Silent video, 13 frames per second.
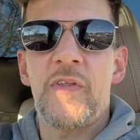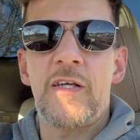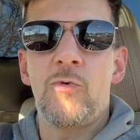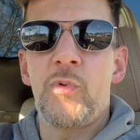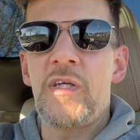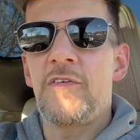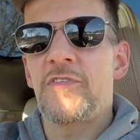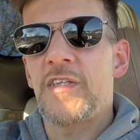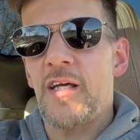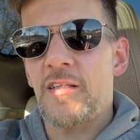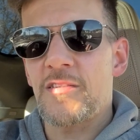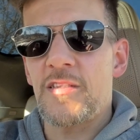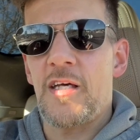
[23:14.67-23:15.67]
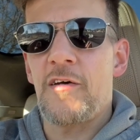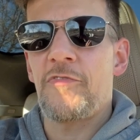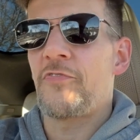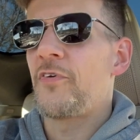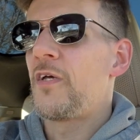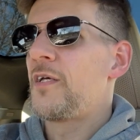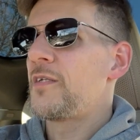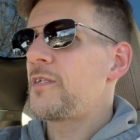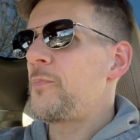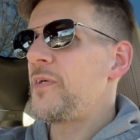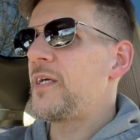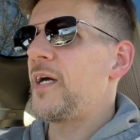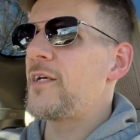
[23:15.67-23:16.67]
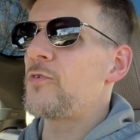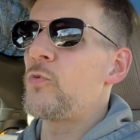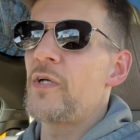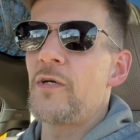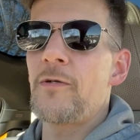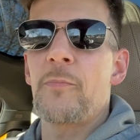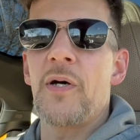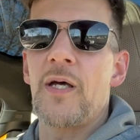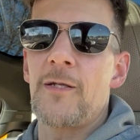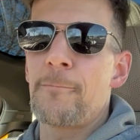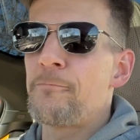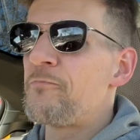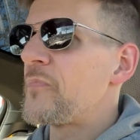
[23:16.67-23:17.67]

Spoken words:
like weave tech stuff to be kind of weird, but